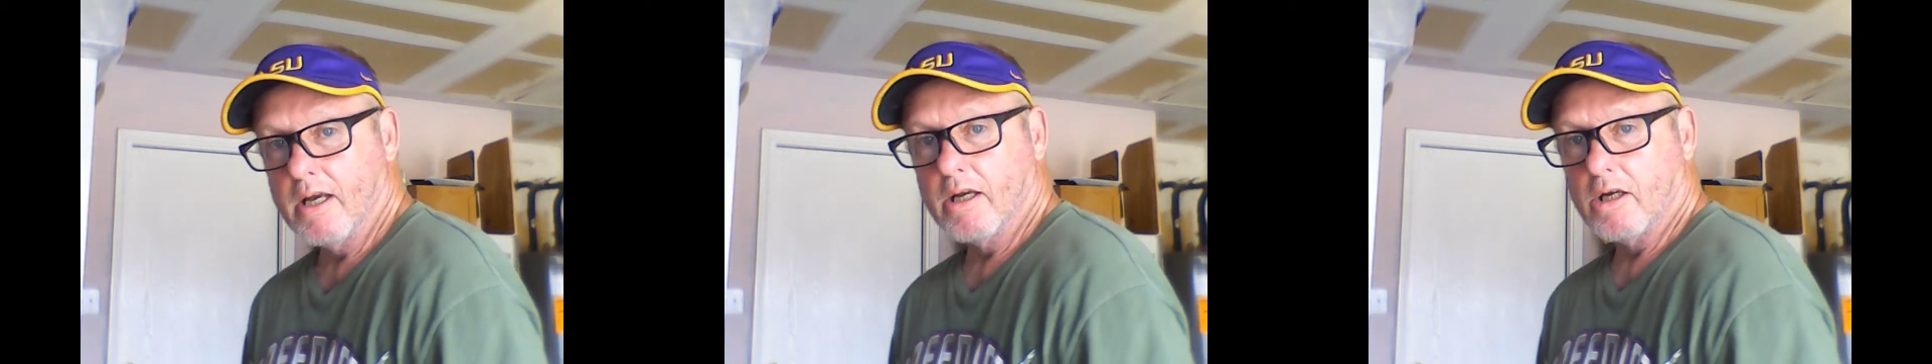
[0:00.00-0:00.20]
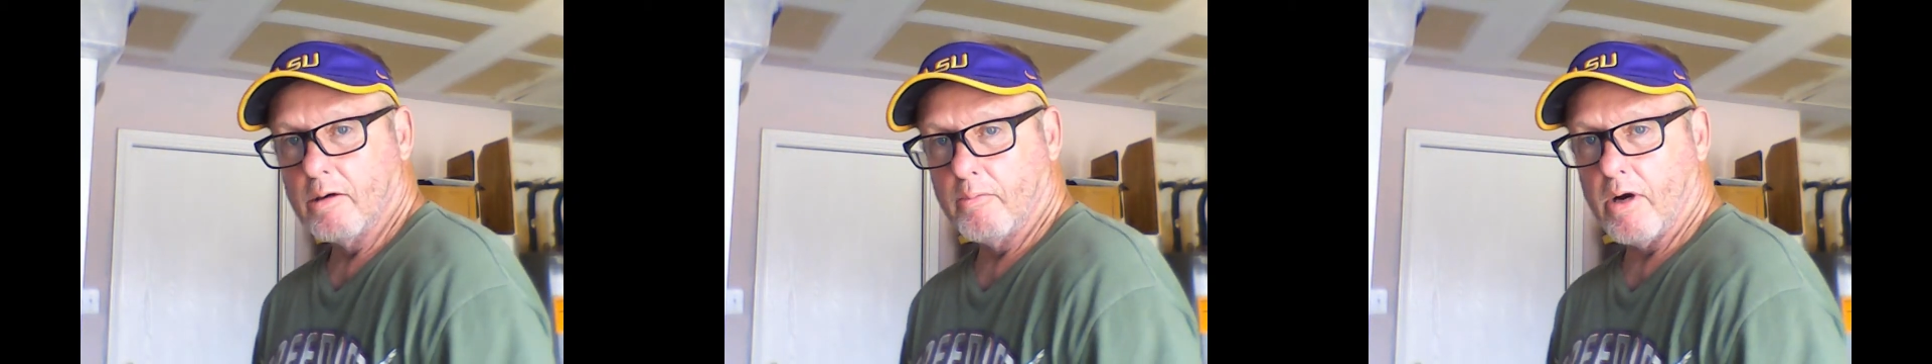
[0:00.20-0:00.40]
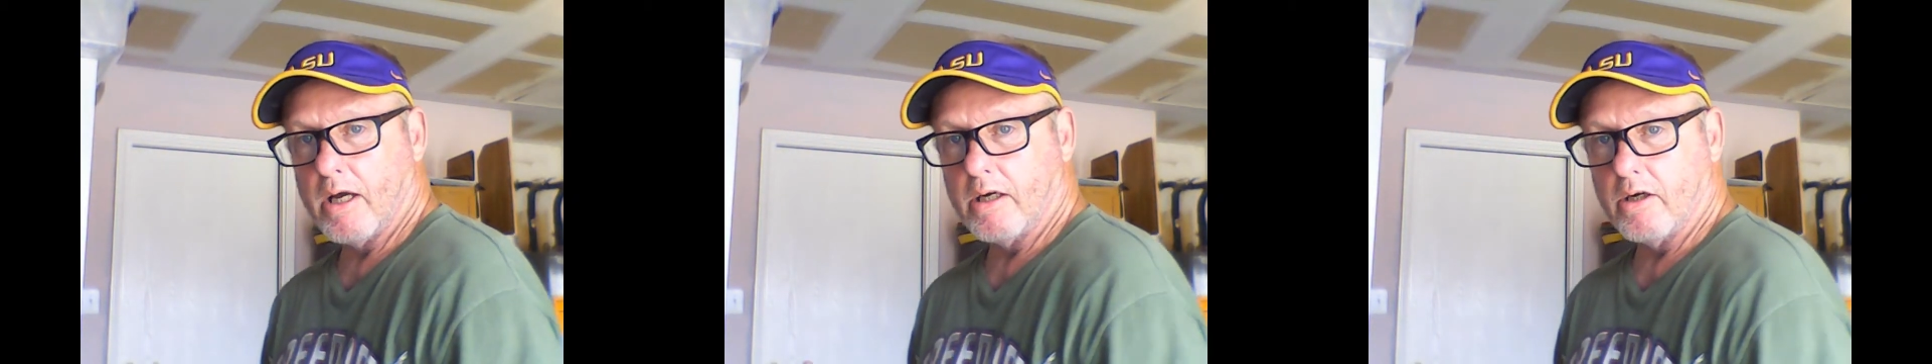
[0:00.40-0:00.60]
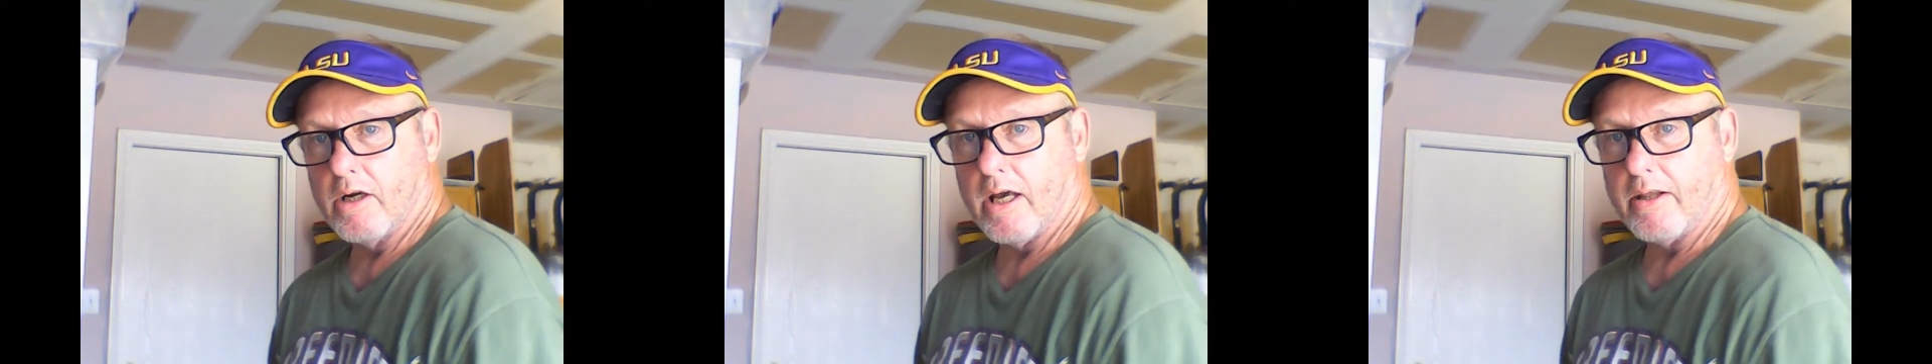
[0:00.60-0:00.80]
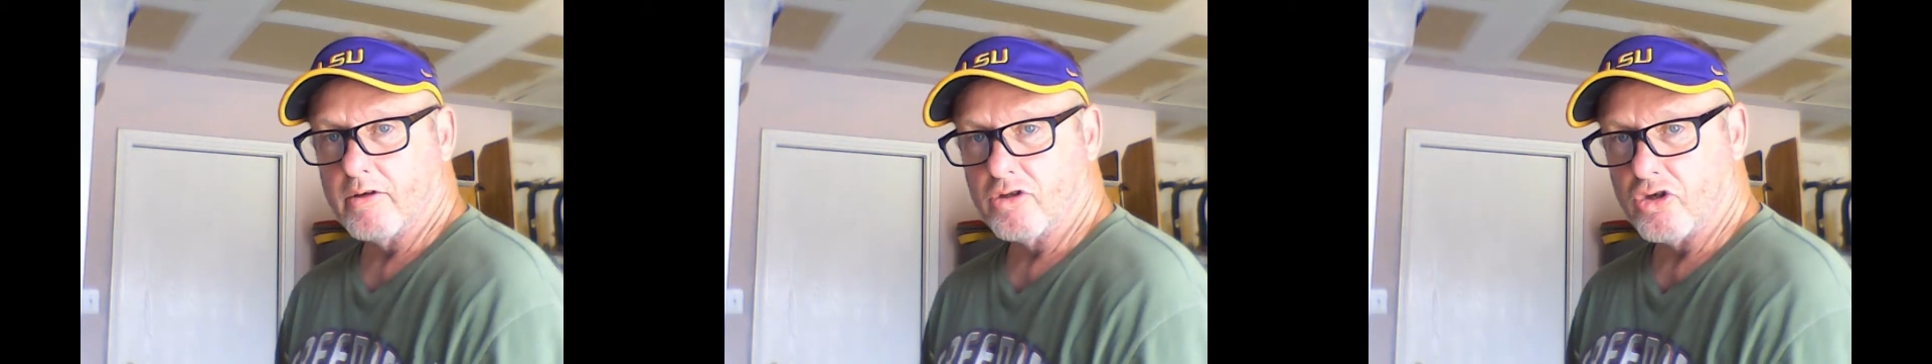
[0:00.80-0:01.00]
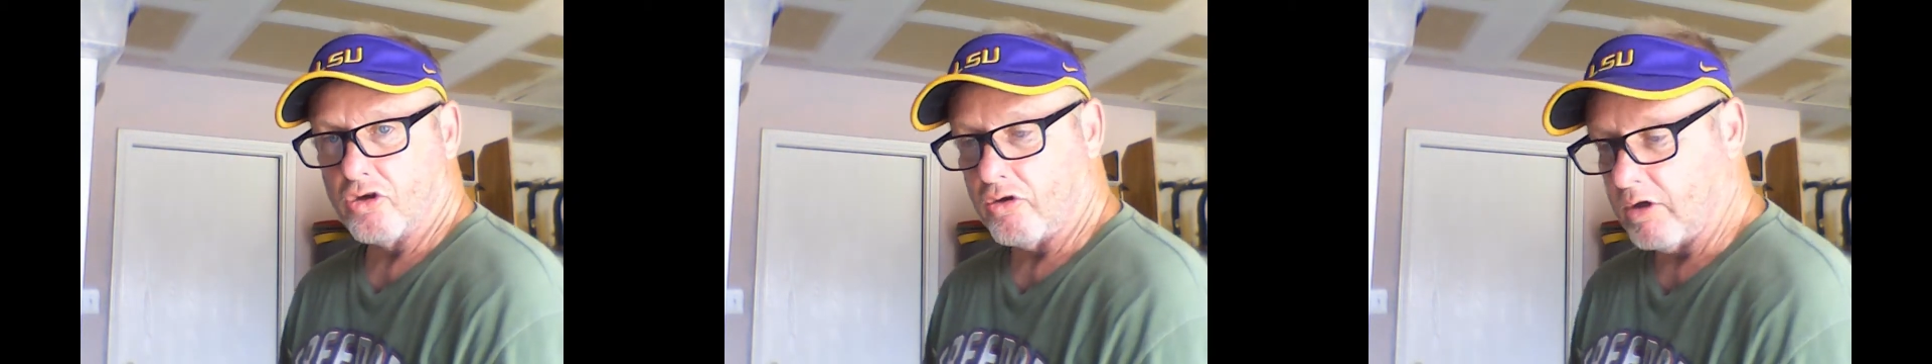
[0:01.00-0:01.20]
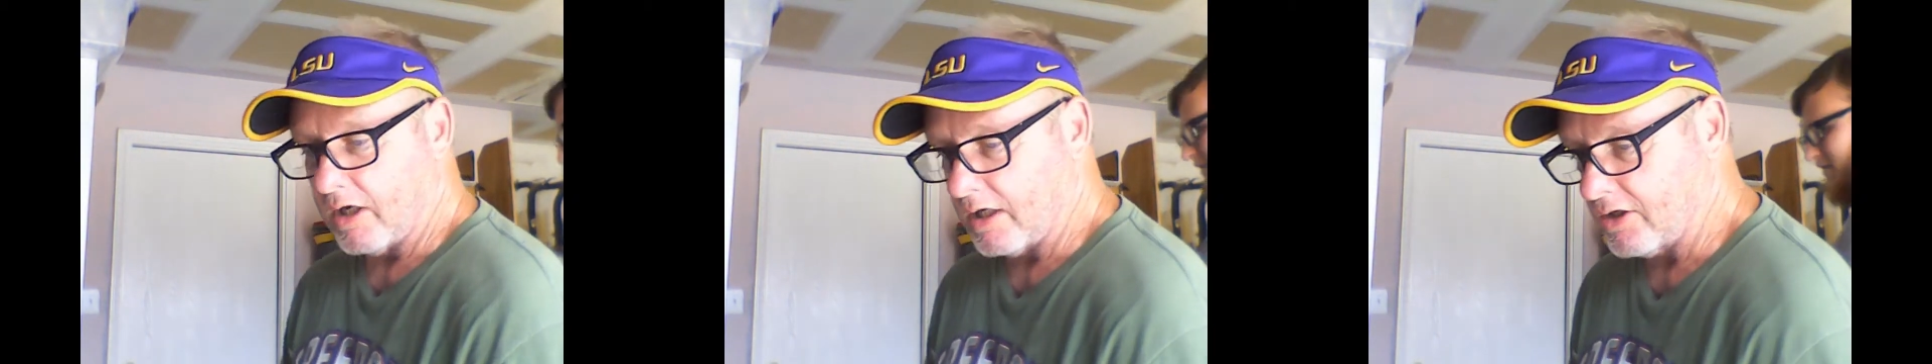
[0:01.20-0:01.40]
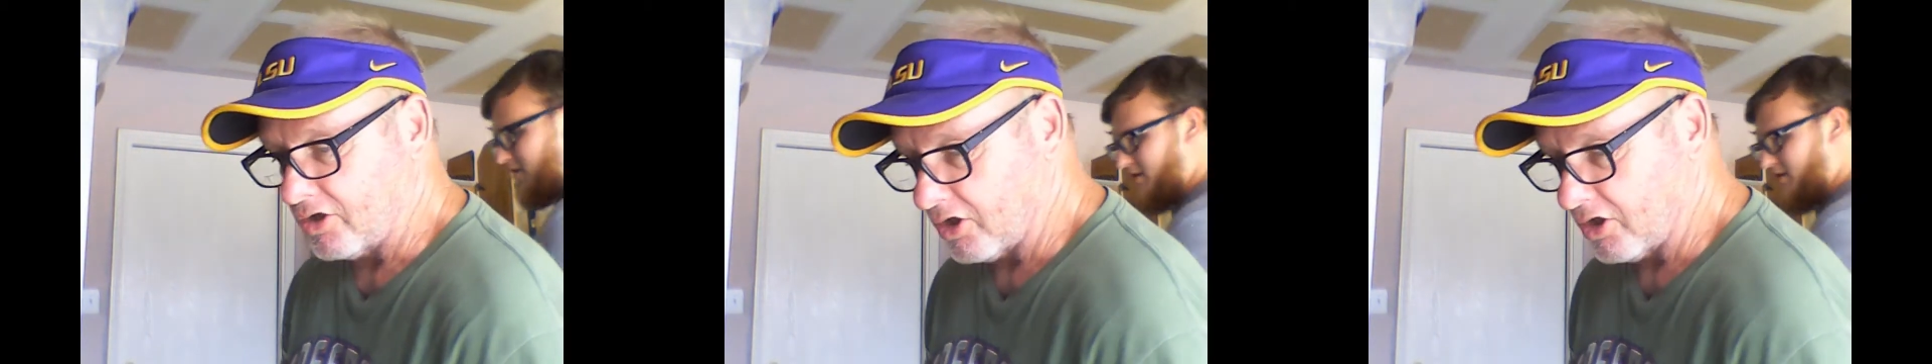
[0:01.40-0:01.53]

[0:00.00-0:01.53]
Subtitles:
Come around here, Nathan, so you can get in the